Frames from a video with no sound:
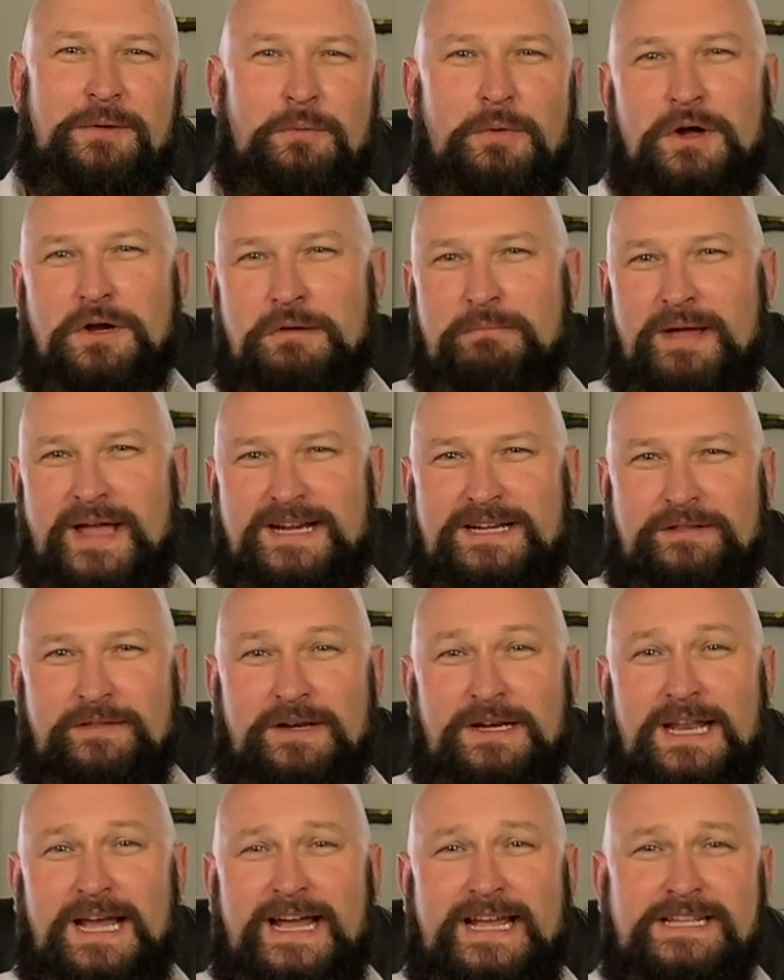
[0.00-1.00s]
Welcome back to
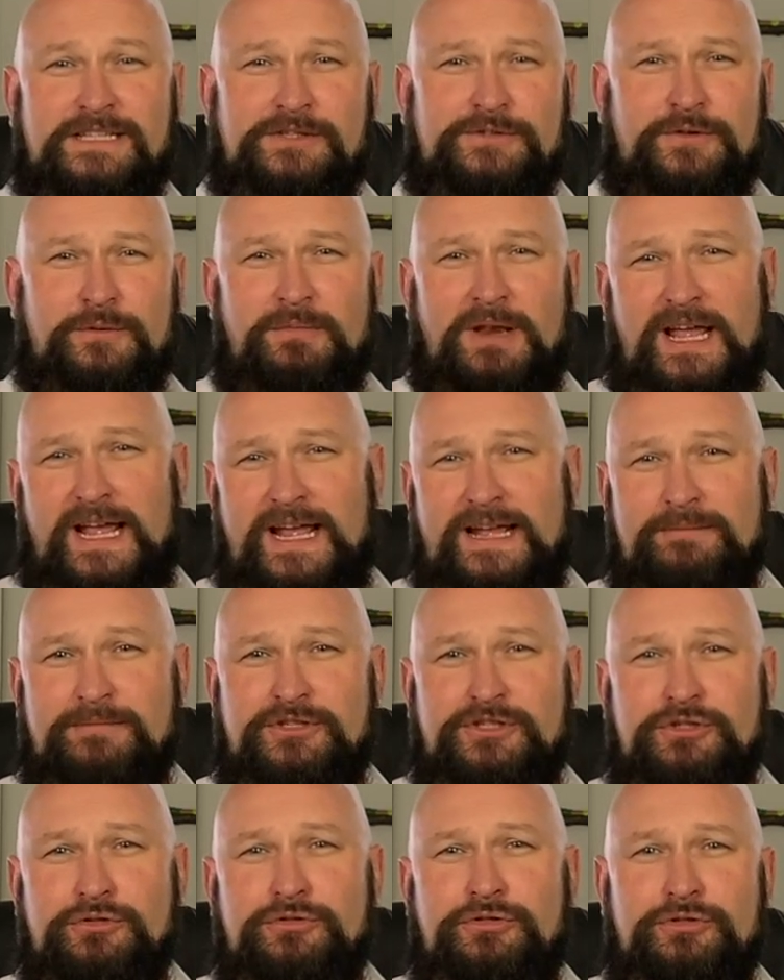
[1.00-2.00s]
the Lions from
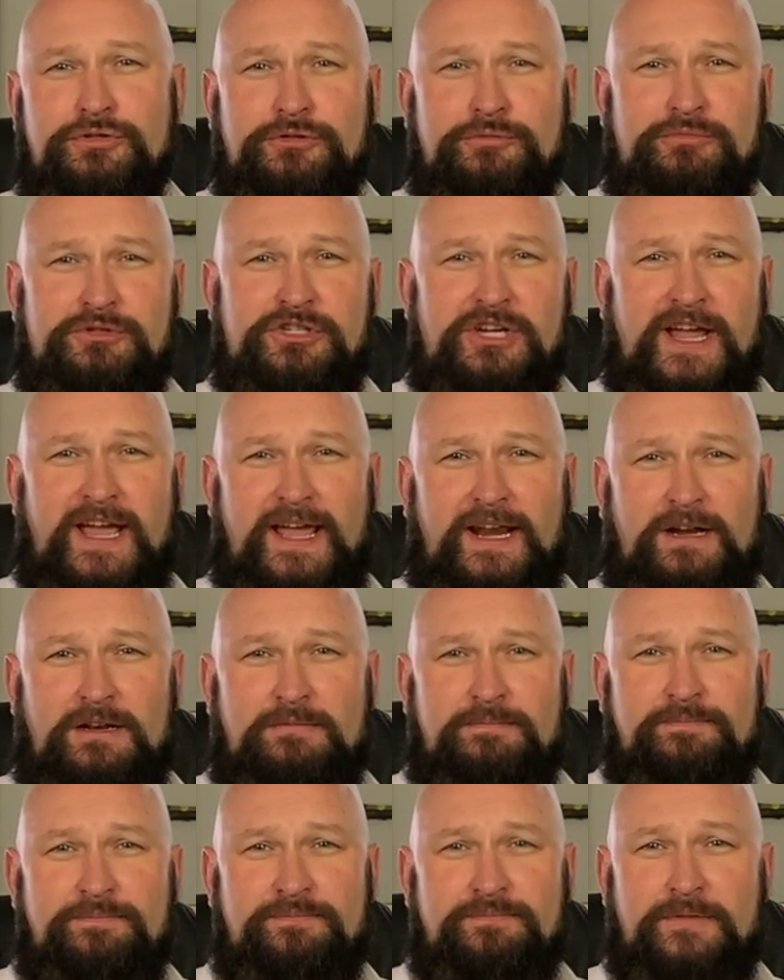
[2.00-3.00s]
Lambs YouTube
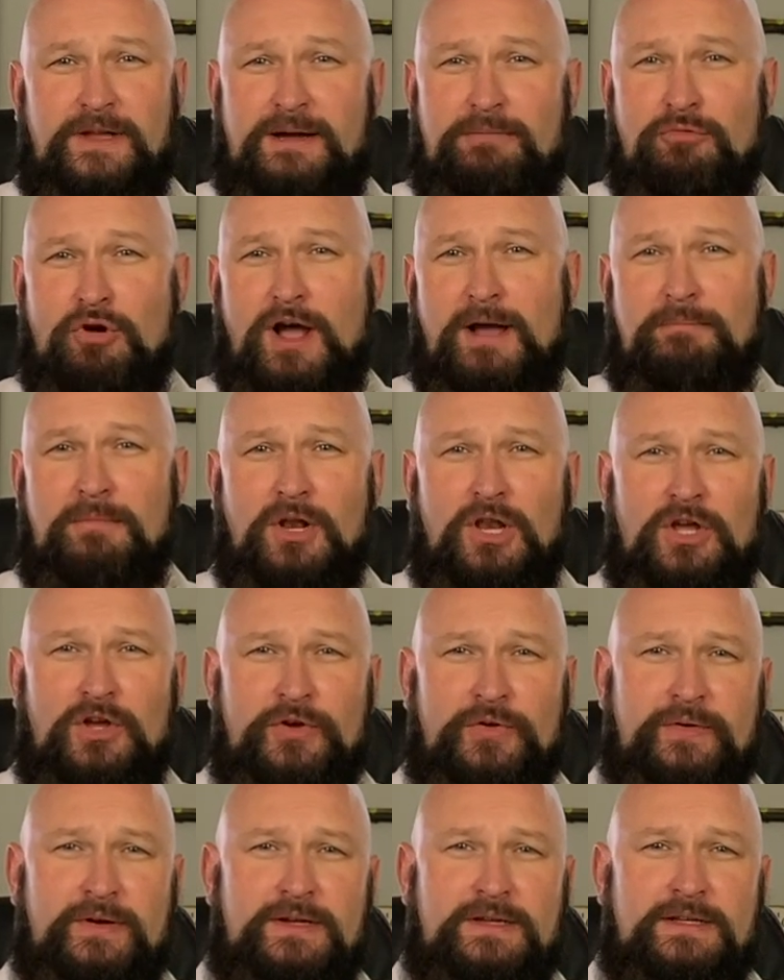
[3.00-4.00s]
channel. I'm Rob
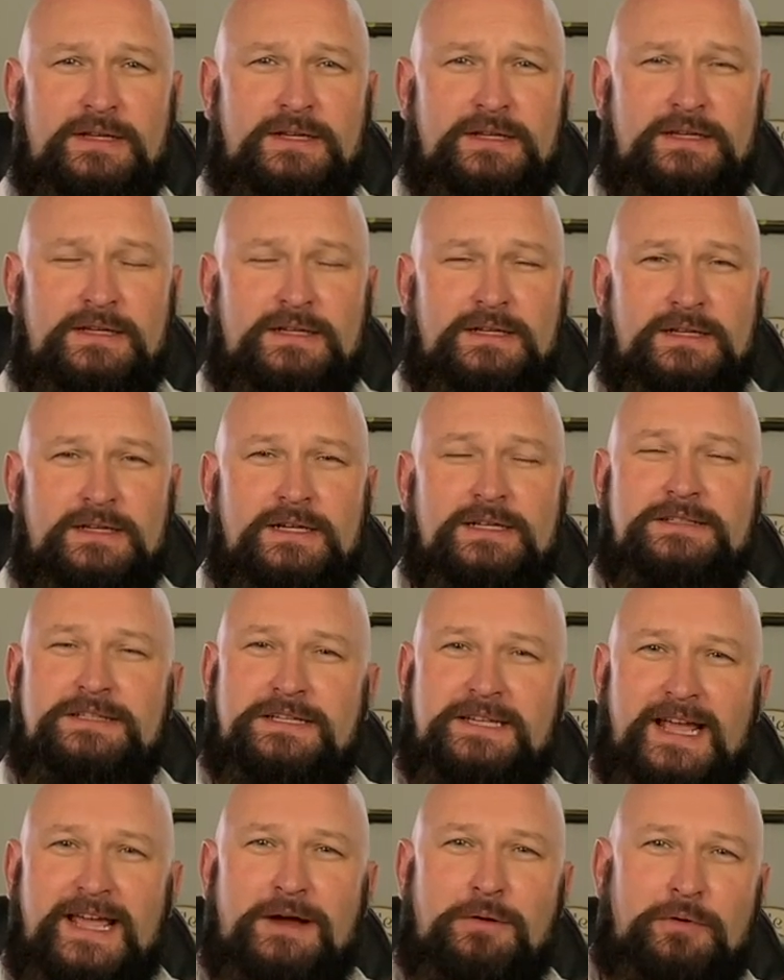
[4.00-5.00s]
Malone.
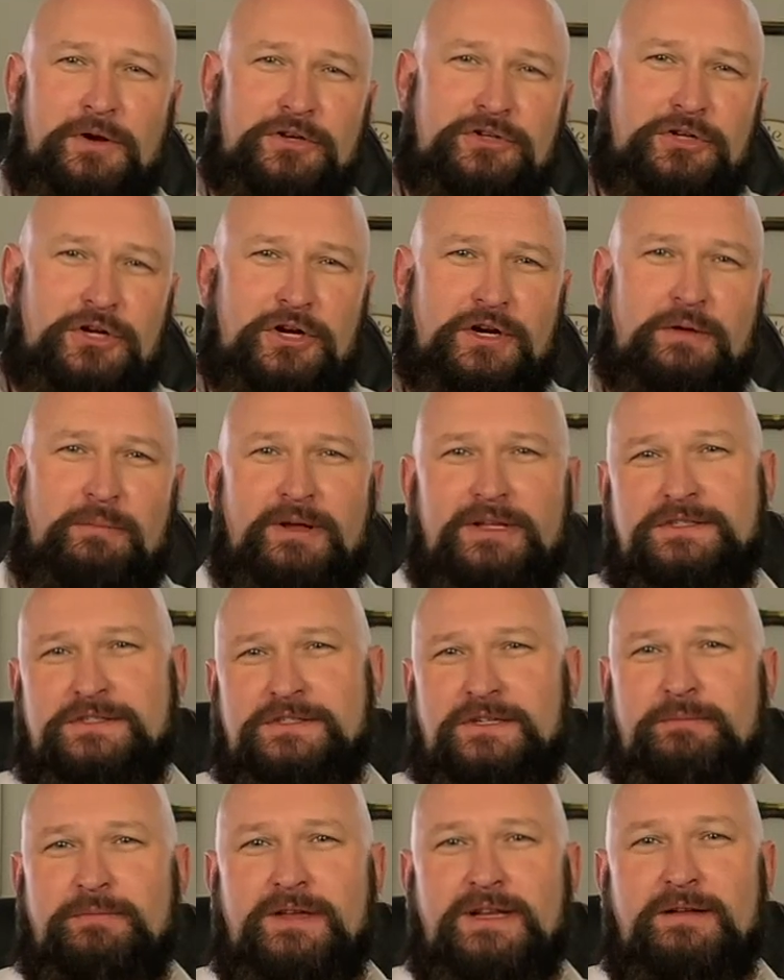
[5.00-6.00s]
Today I want to talk about
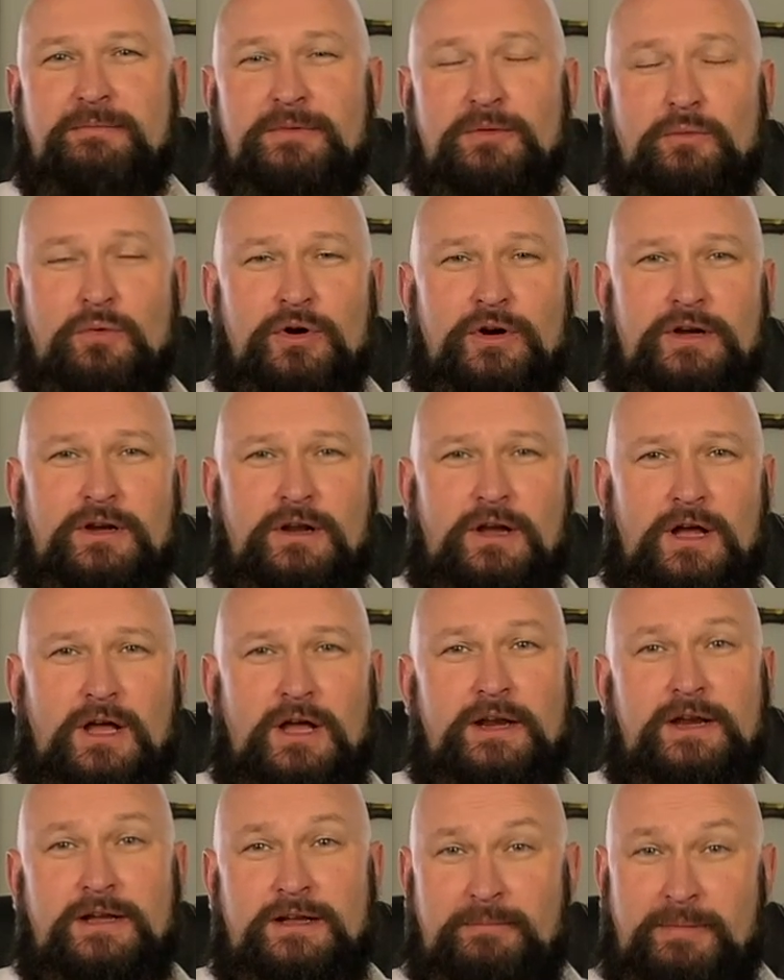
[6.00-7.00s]
something I've been working
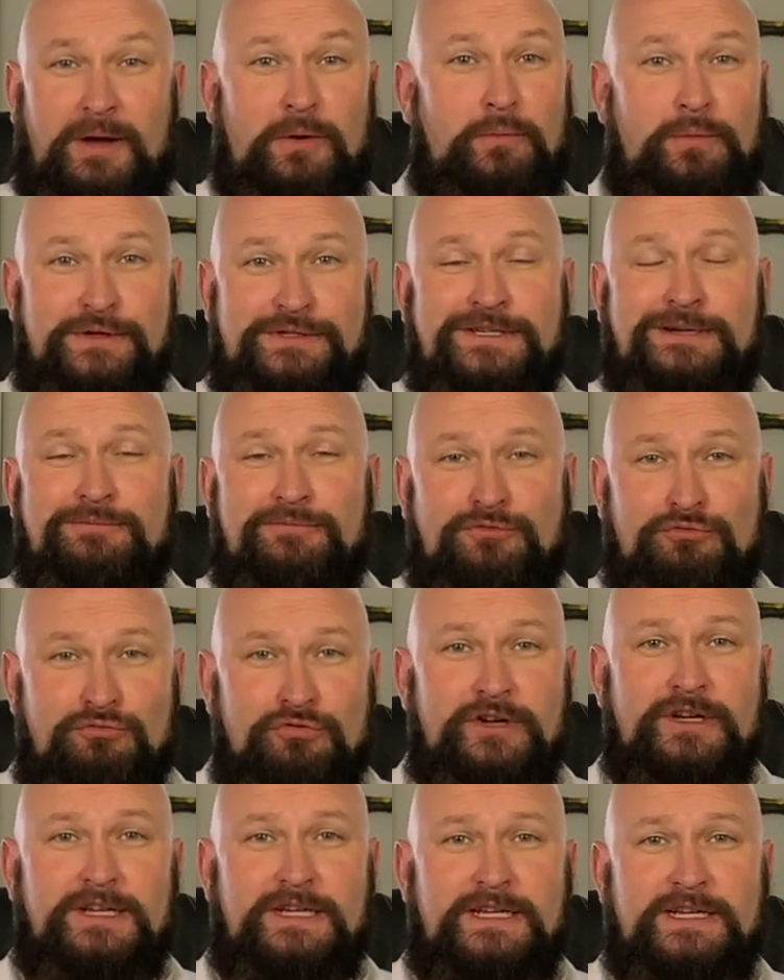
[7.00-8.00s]
on about which I'm
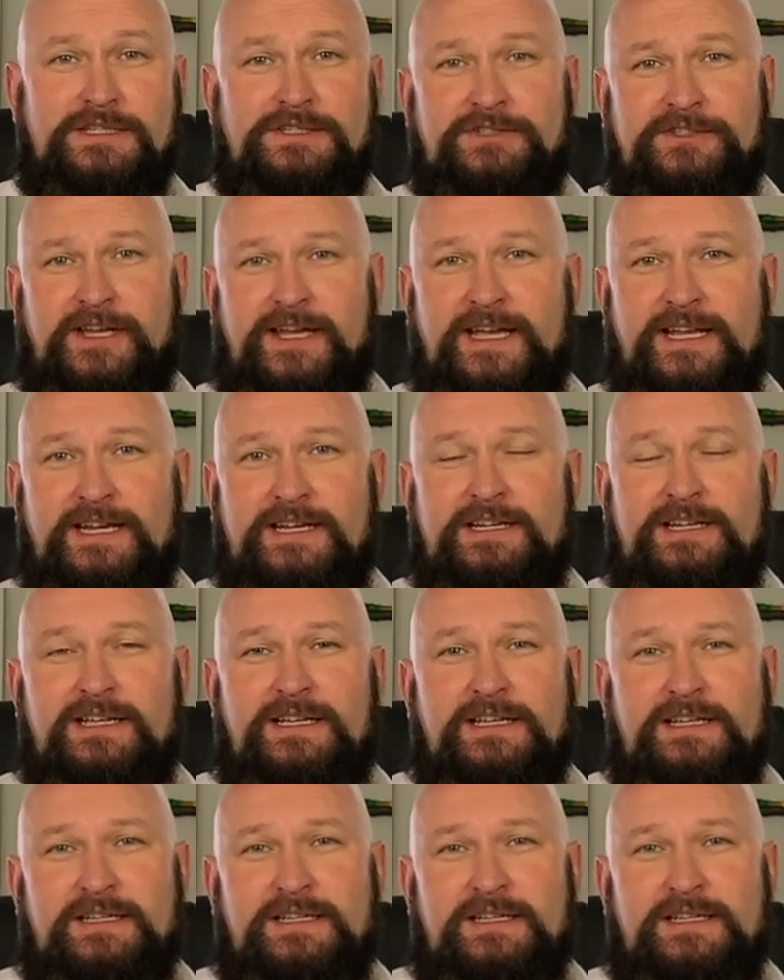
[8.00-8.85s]
really excited.